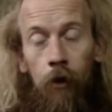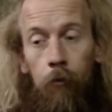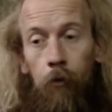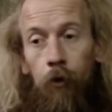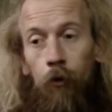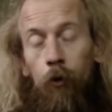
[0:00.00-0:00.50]

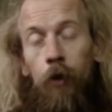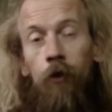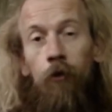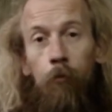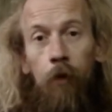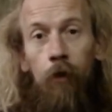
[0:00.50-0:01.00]
Because when
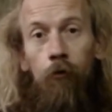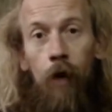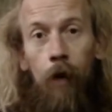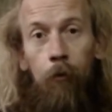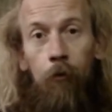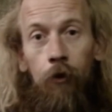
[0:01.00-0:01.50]
you've been
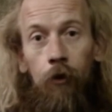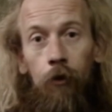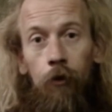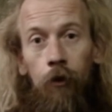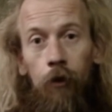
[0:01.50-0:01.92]
raptured,